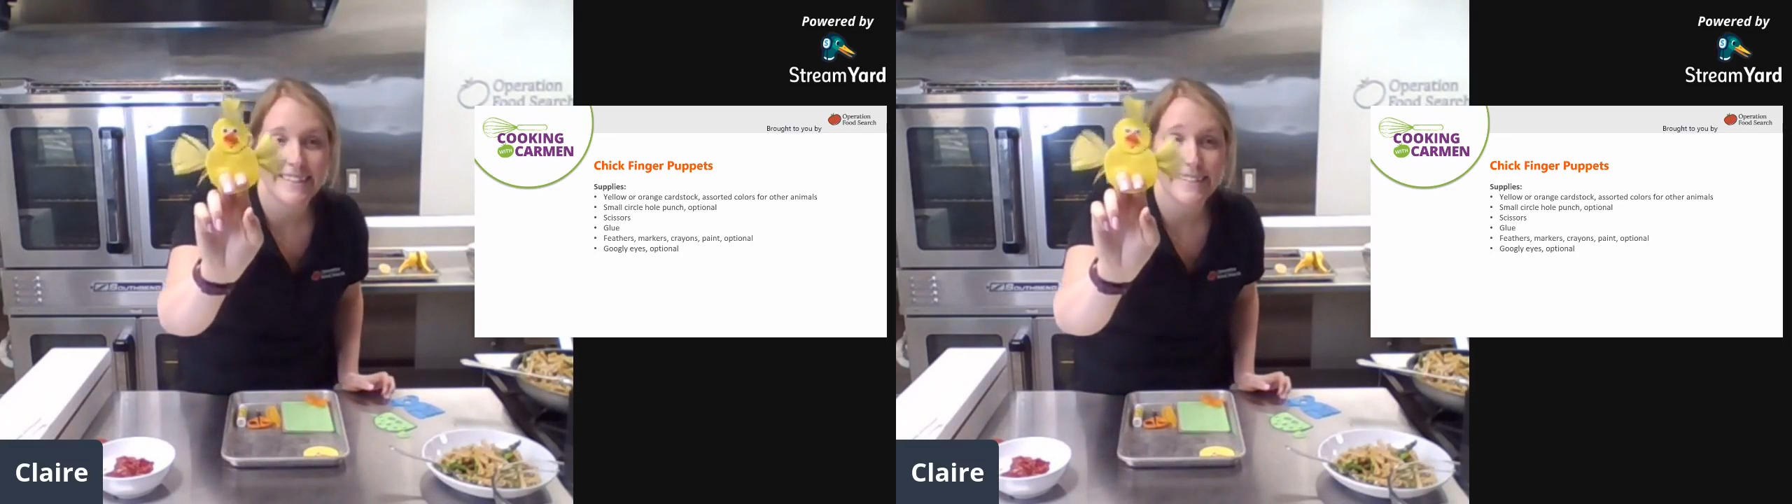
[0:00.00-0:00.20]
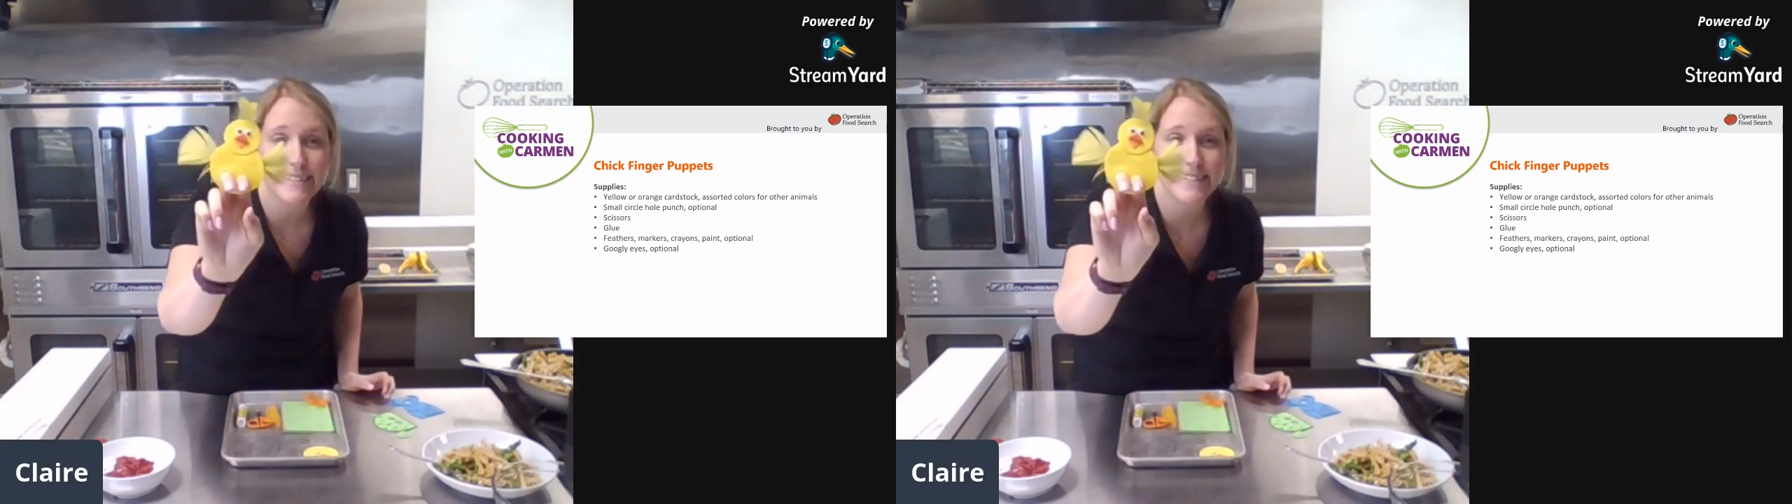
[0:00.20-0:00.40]

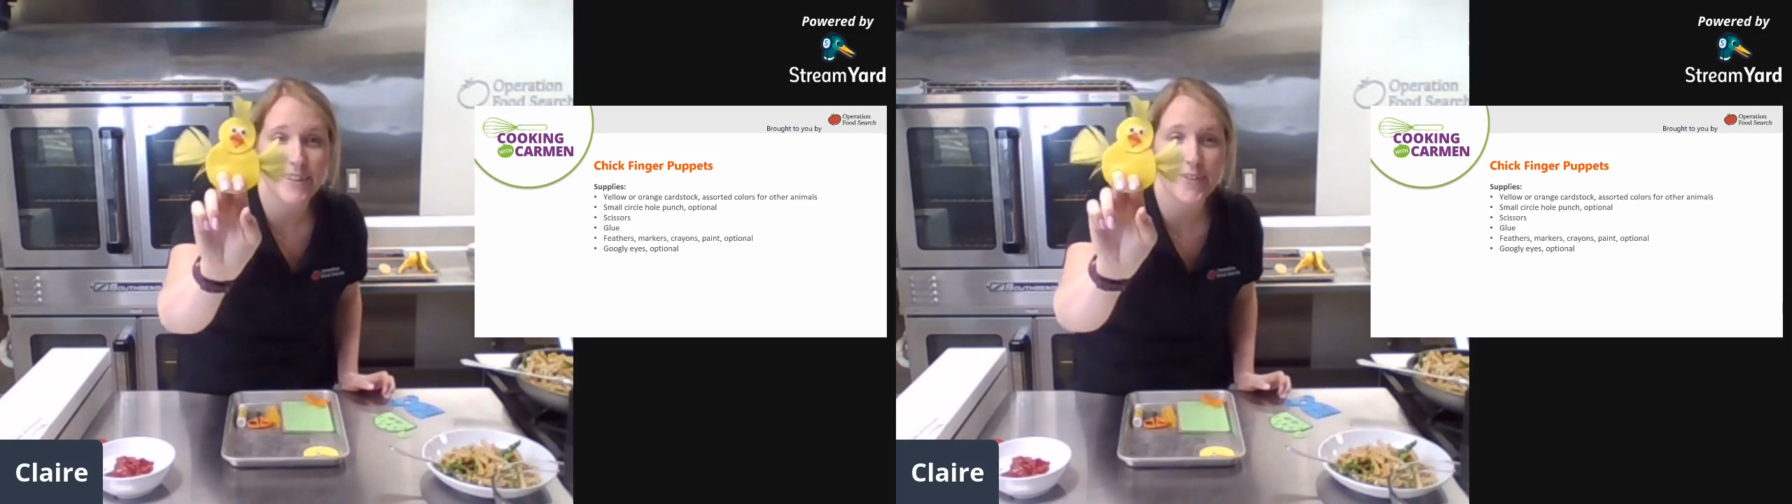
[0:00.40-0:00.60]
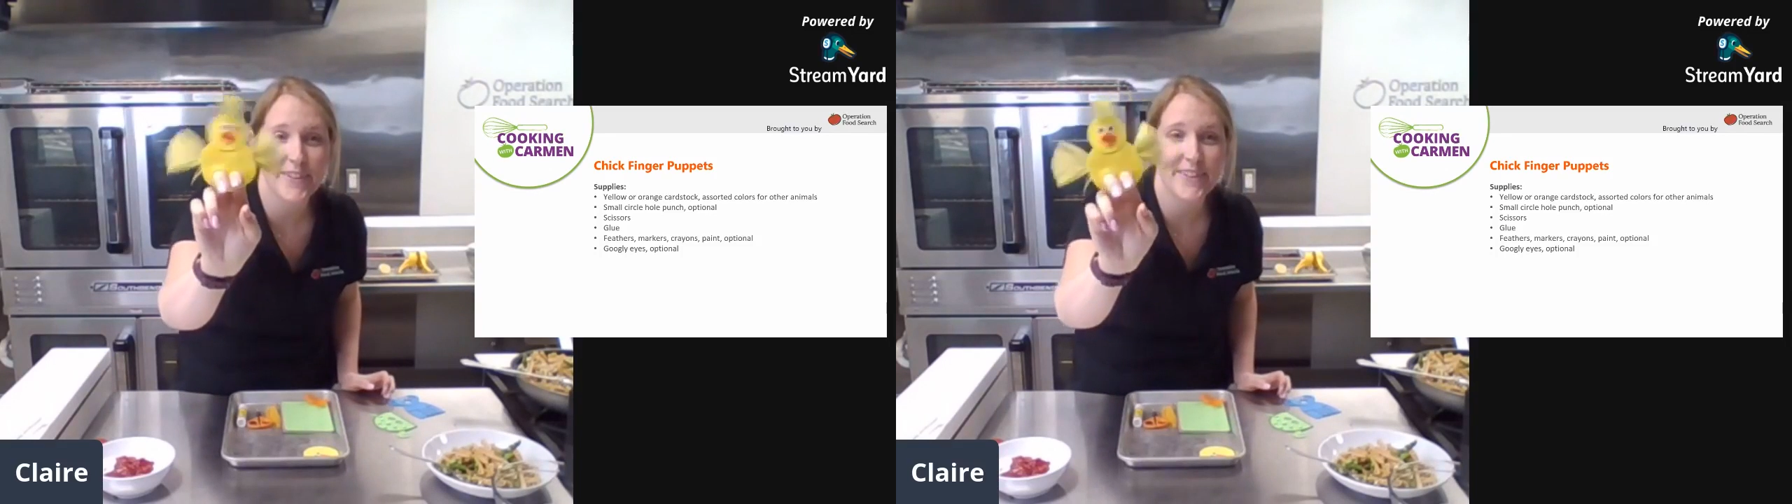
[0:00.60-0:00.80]
This is so
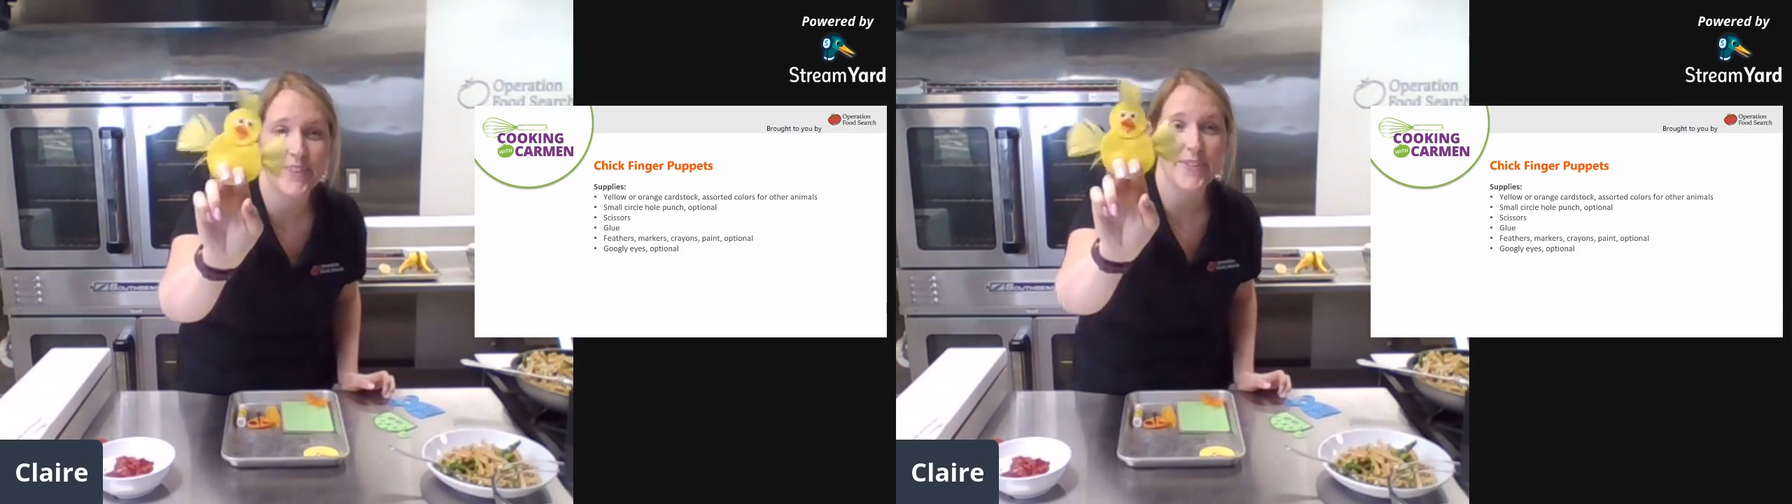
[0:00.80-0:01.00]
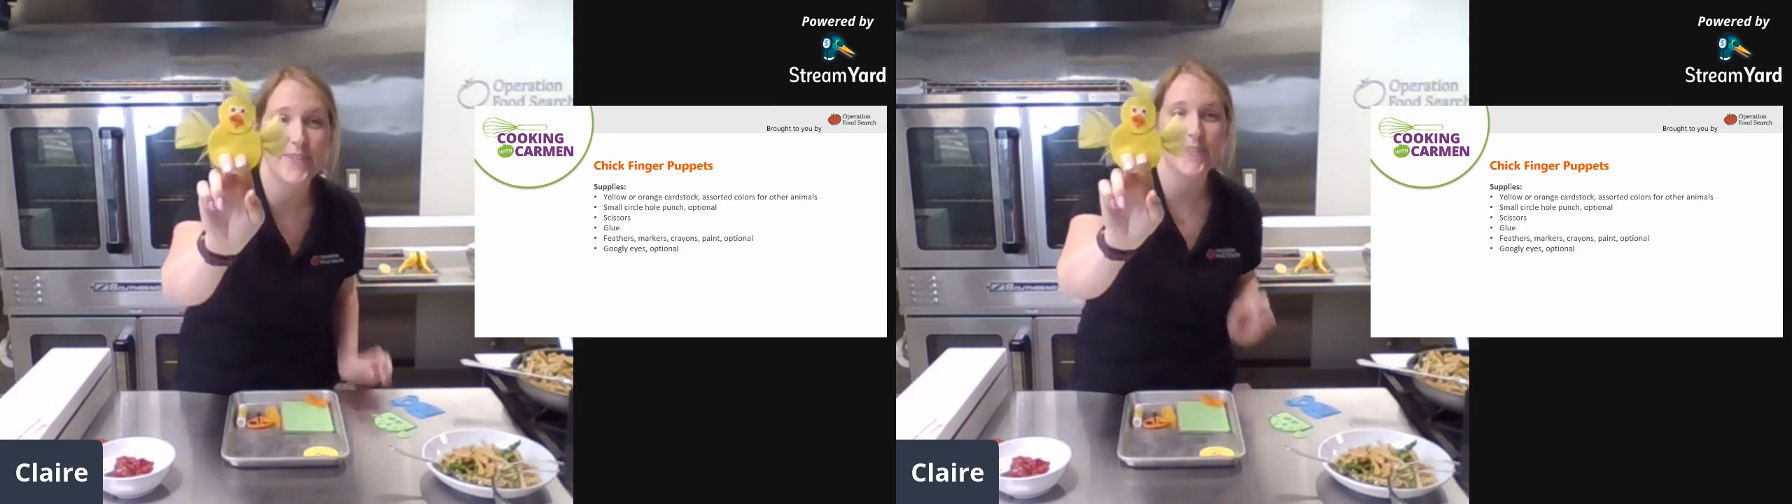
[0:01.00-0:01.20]

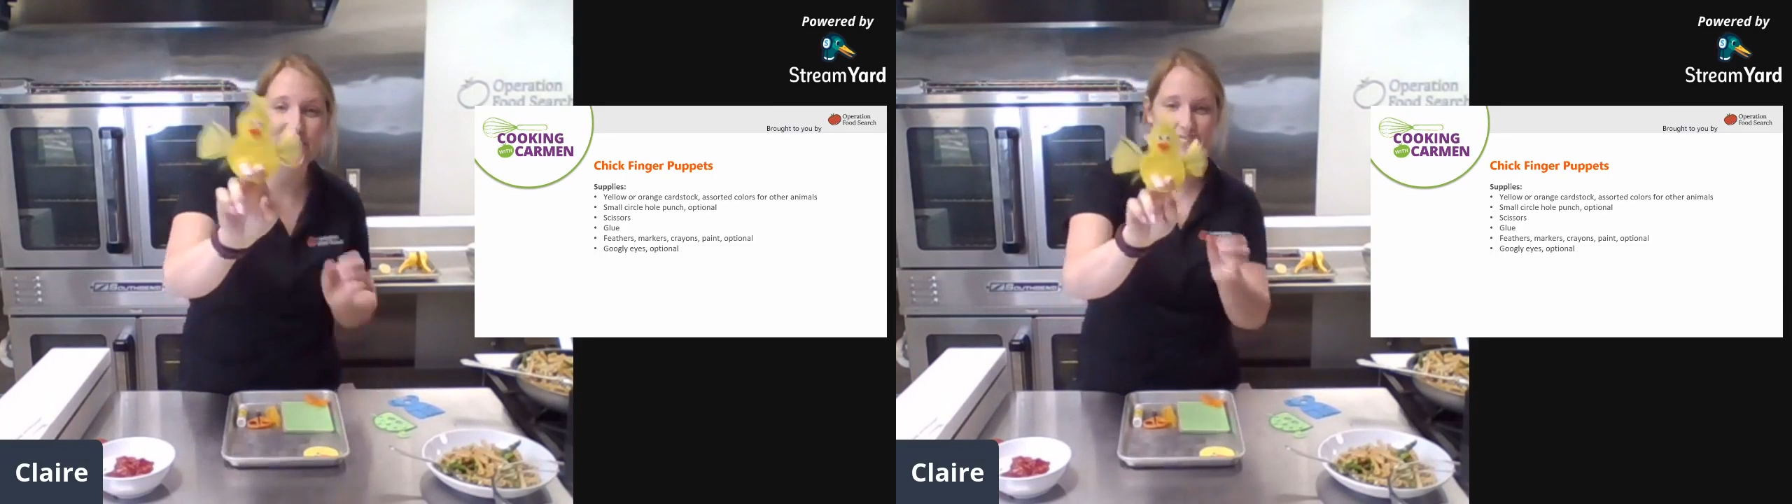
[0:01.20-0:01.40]
cute.